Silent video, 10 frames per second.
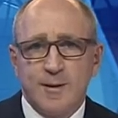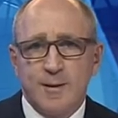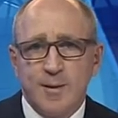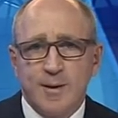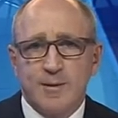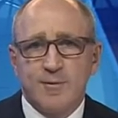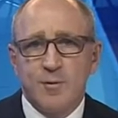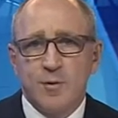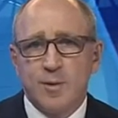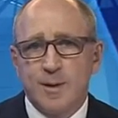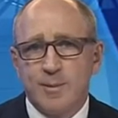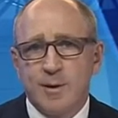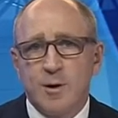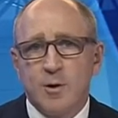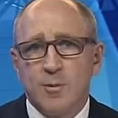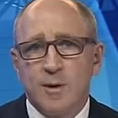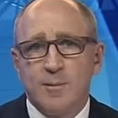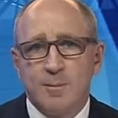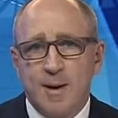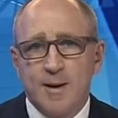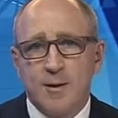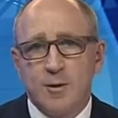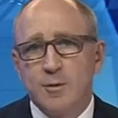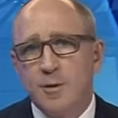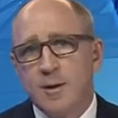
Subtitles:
is best for the people of Longman, Mayo,